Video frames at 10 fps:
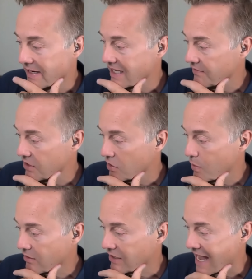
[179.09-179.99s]
want me to give you
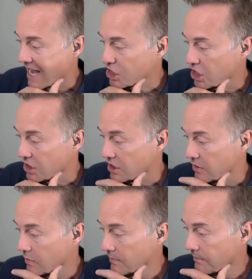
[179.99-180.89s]
a quick
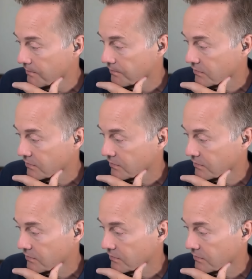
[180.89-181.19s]
reaction to.